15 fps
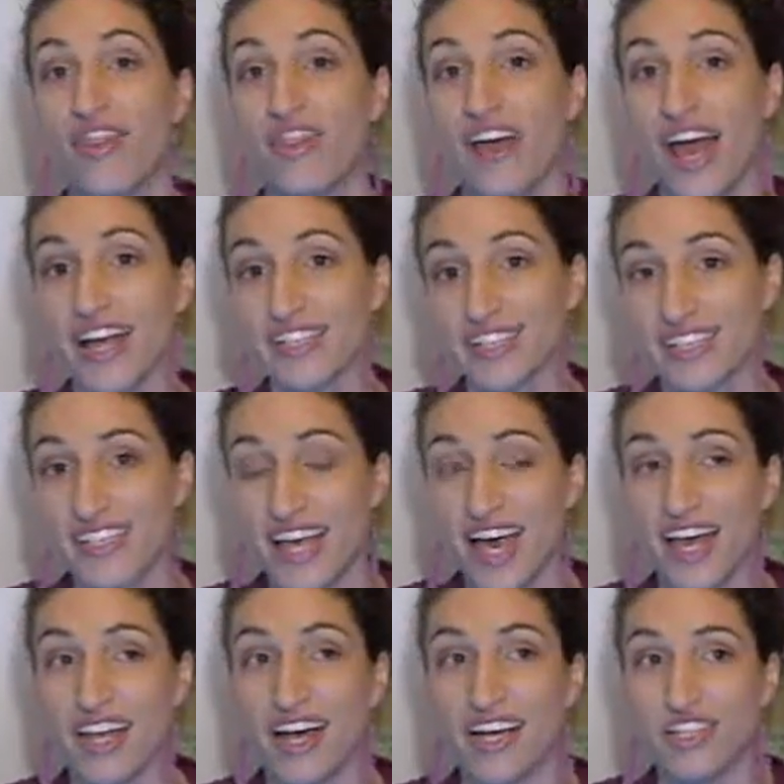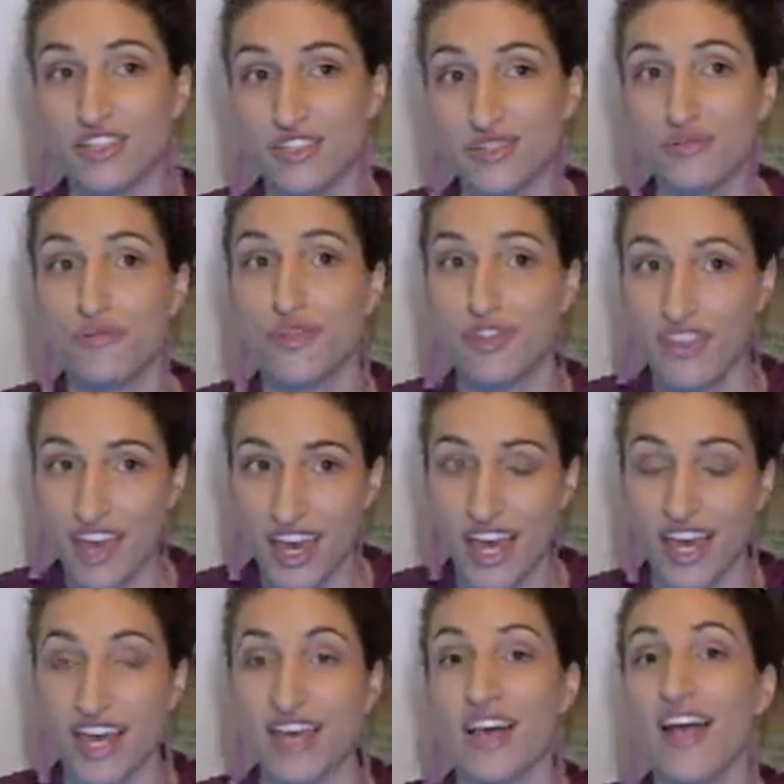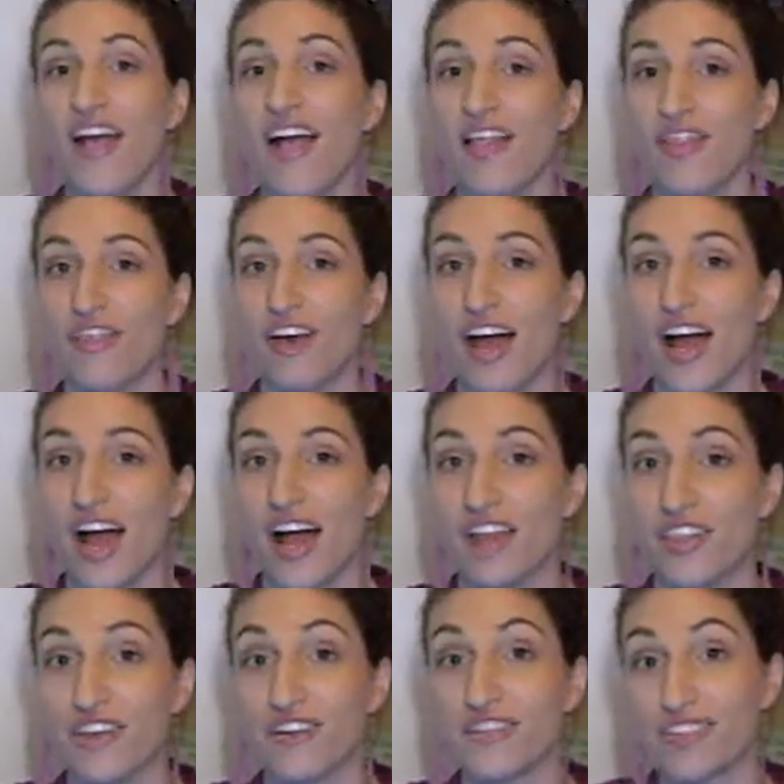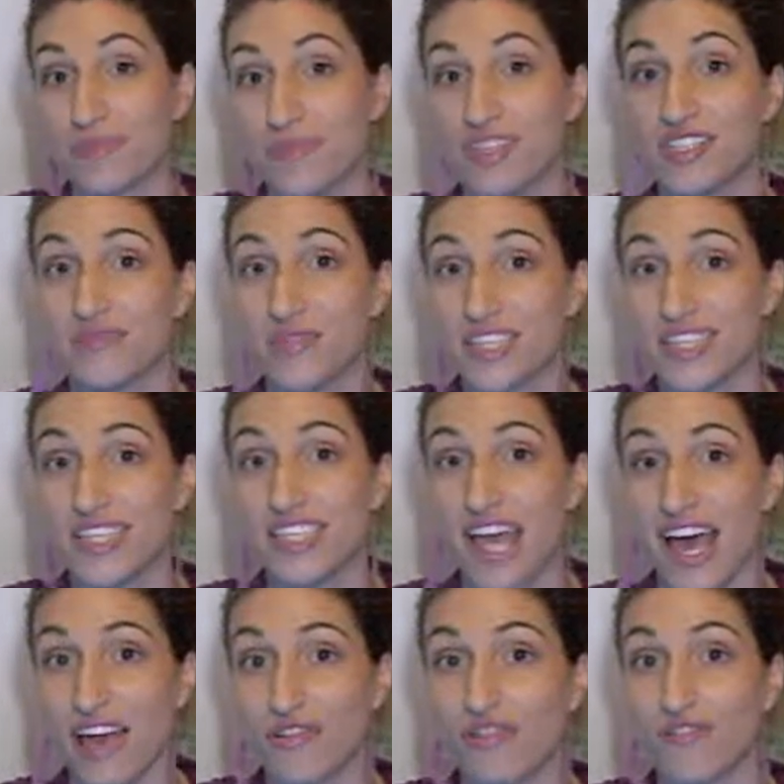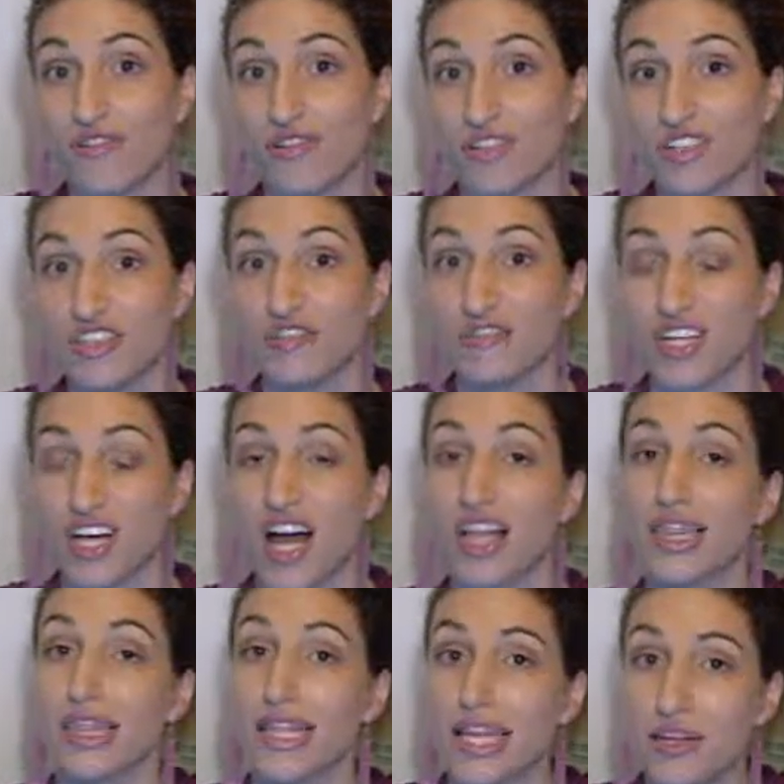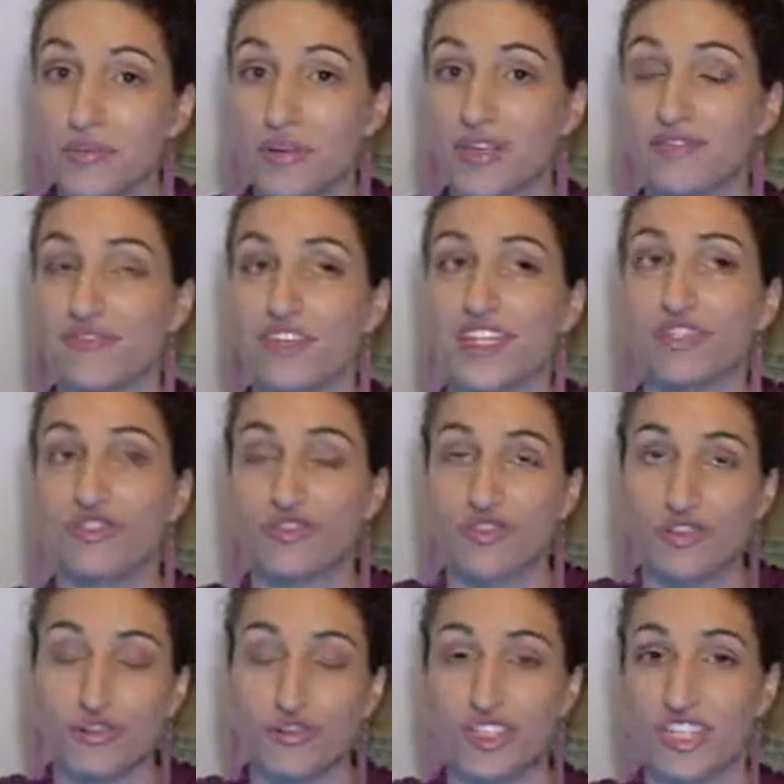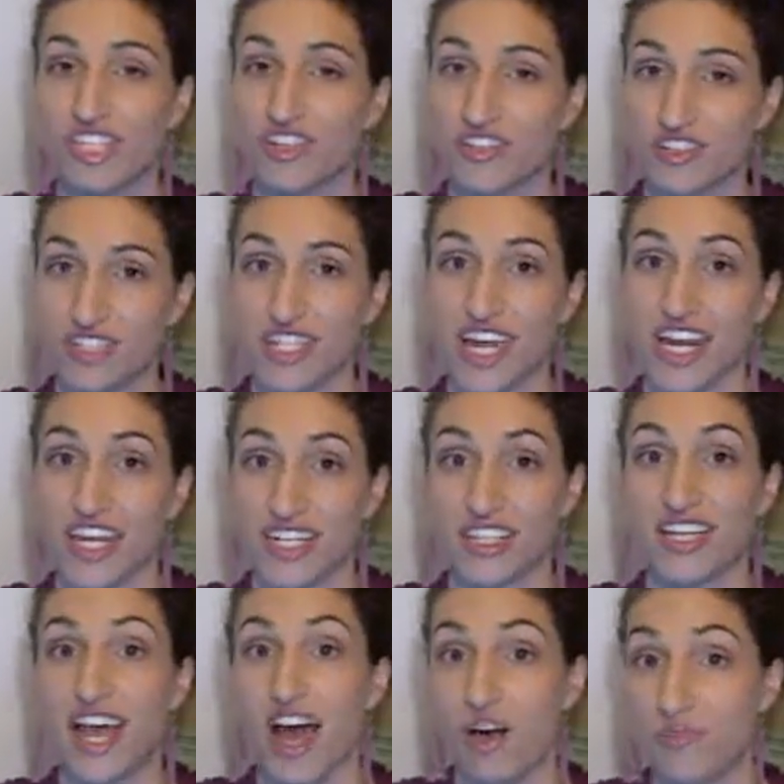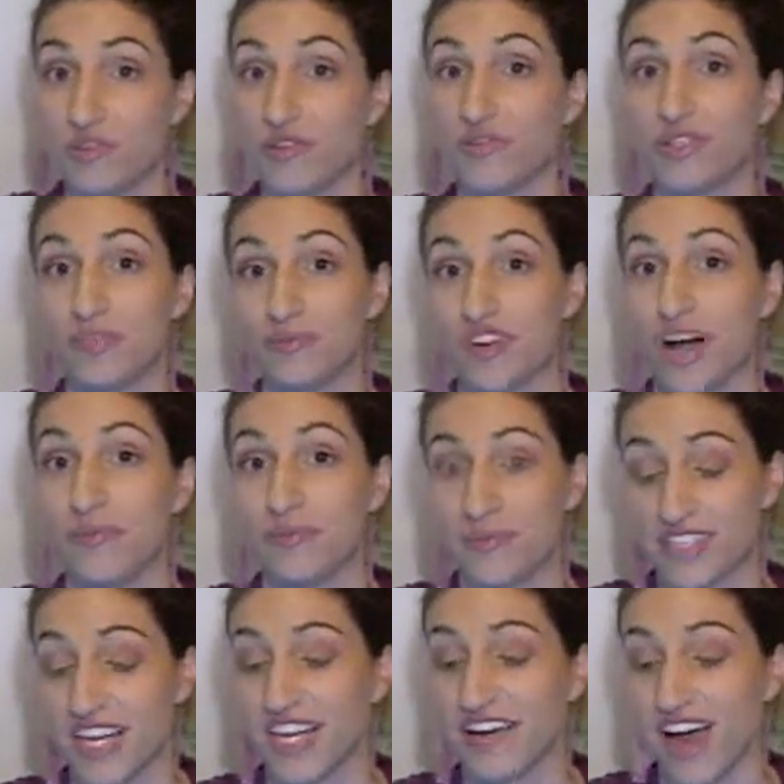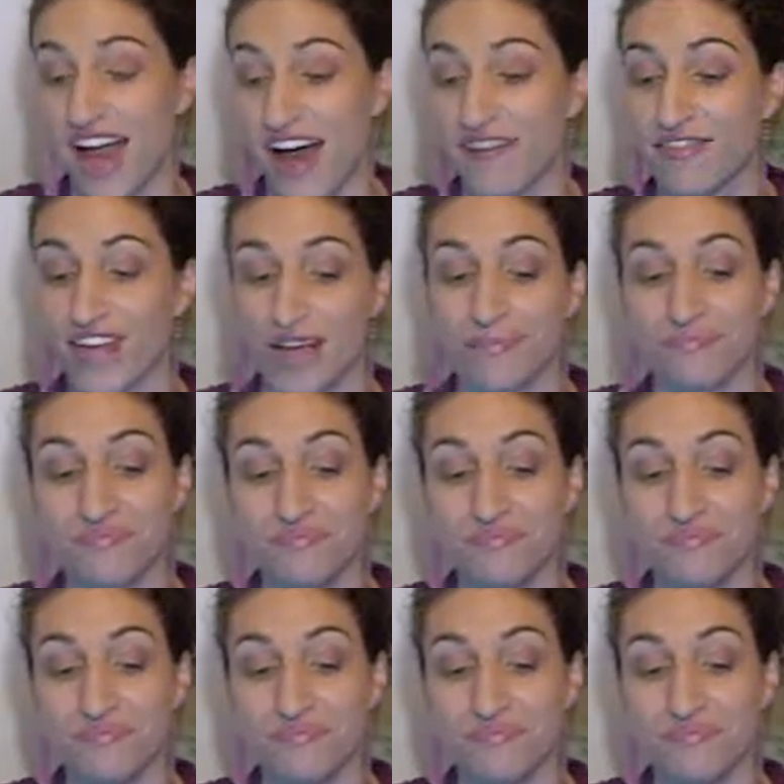That said, I do think that there's something to be said for doing a little bit of controlled serial dating to help you with the problems that you're having.